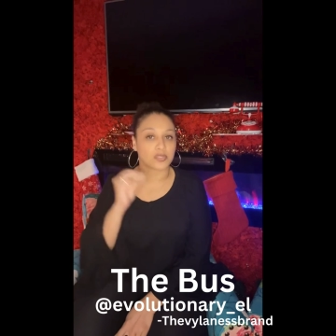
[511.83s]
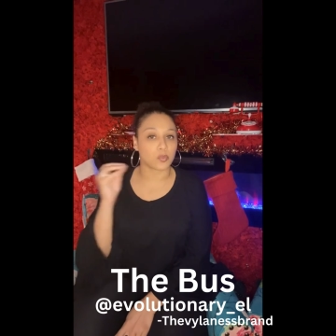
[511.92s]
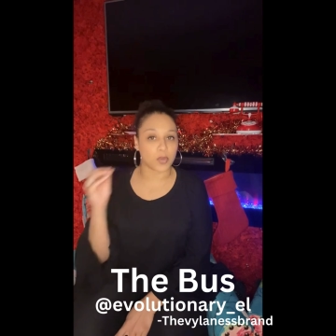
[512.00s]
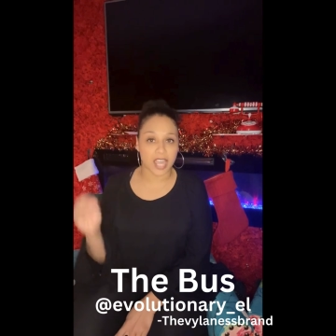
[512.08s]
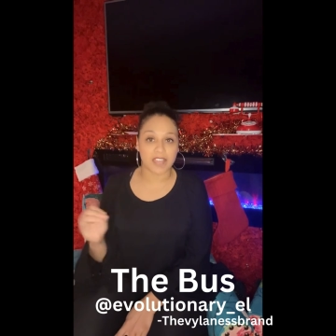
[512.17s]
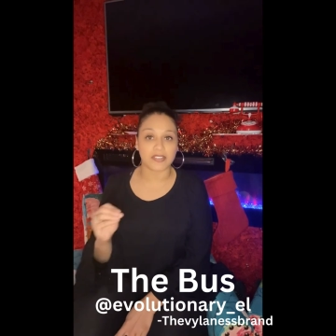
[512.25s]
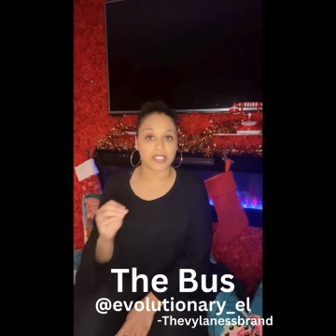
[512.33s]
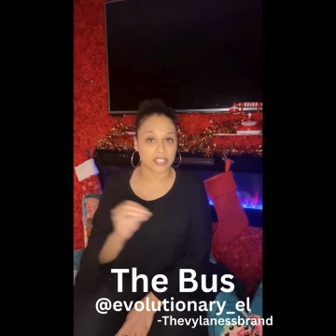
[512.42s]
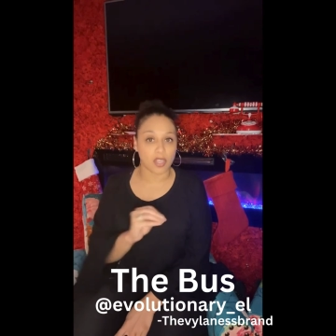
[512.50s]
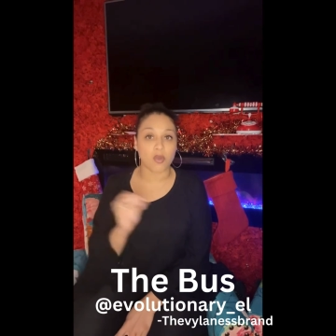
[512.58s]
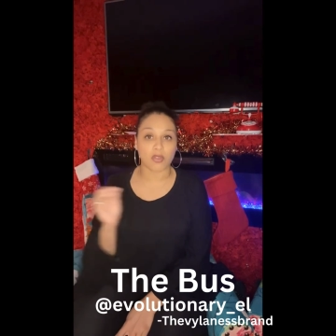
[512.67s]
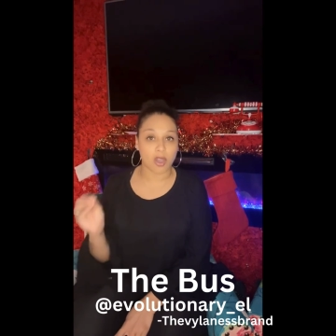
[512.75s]
whatever,
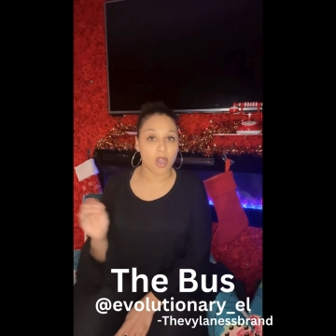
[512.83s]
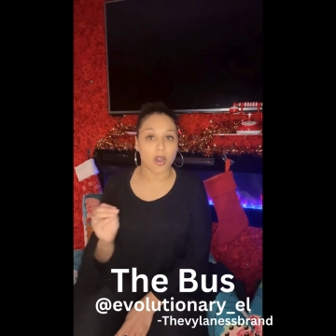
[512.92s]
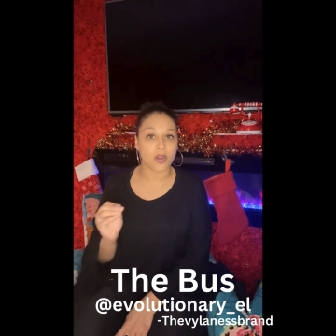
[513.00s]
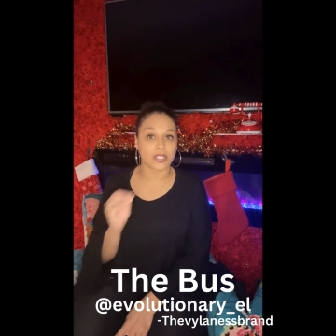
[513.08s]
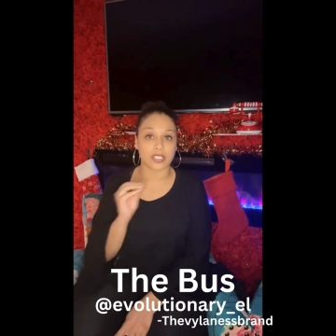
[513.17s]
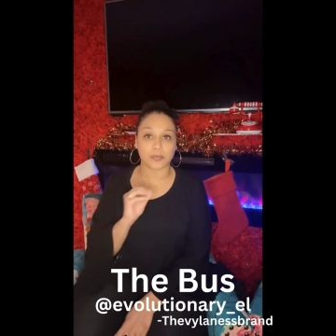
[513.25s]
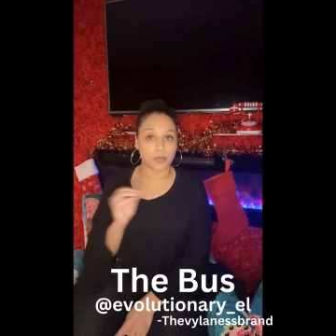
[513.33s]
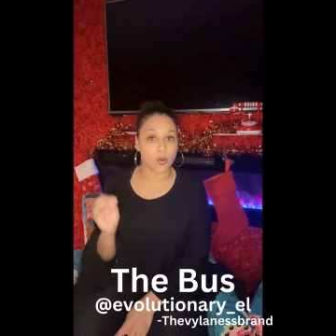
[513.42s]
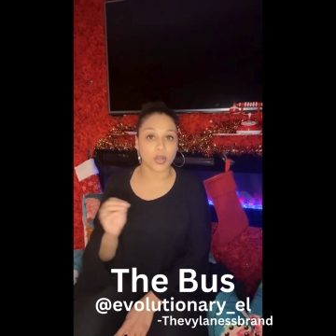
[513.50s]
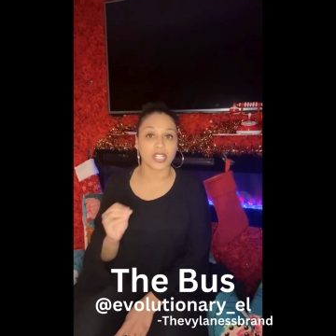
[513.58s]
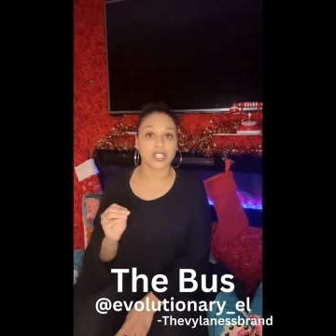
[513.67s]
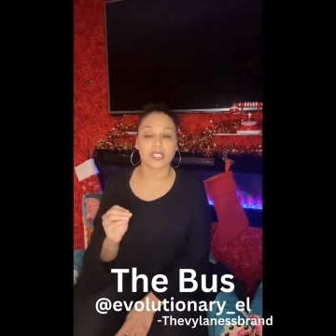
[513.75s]
so called
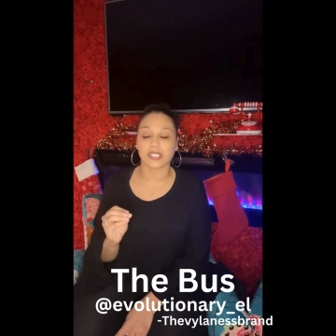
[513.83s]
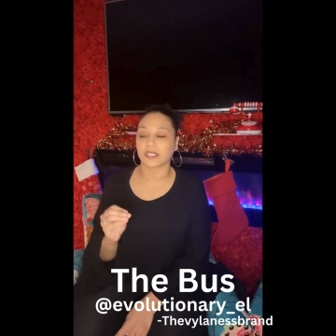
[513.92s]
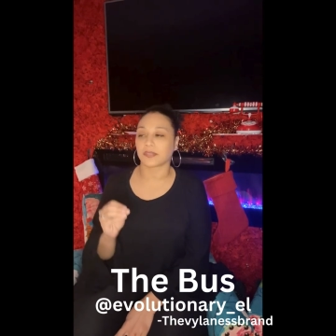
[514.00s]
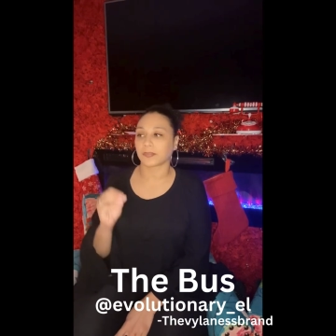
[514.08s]
supporters.